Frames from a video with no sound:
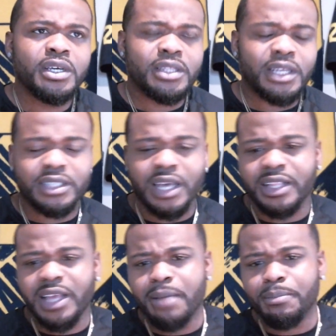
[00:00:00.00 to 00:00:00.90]
things like
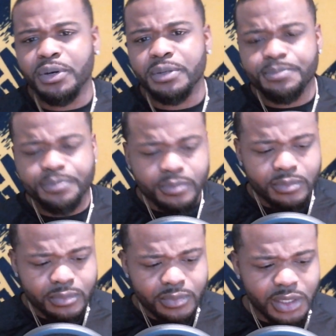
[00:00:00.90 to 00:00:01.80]
that, but
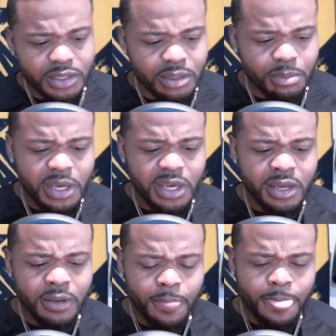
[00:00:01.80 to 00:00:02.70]
to me,